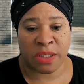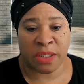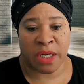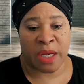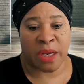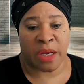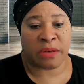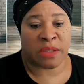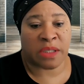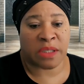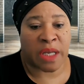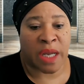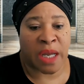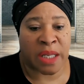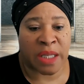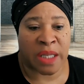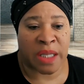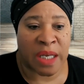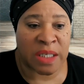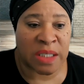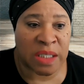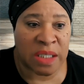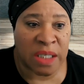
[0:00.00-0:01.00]
the stairs and
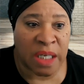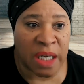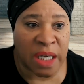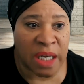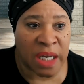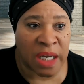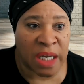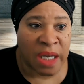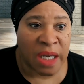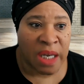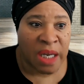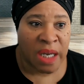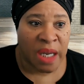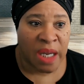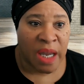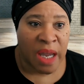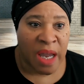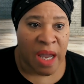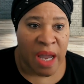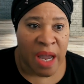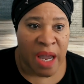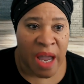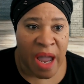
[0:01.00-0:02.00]
they see
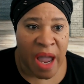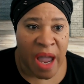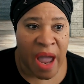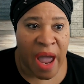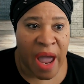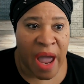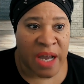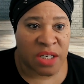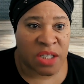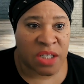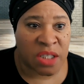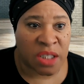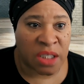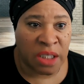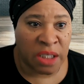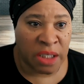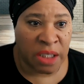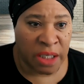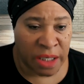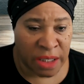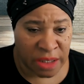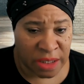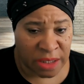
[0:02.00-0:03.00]

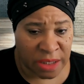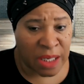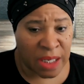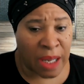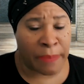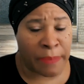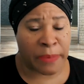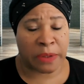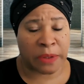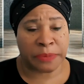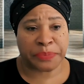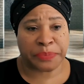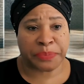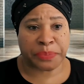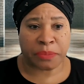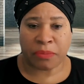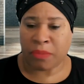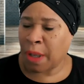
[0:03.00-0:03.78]
Ashley and Summer,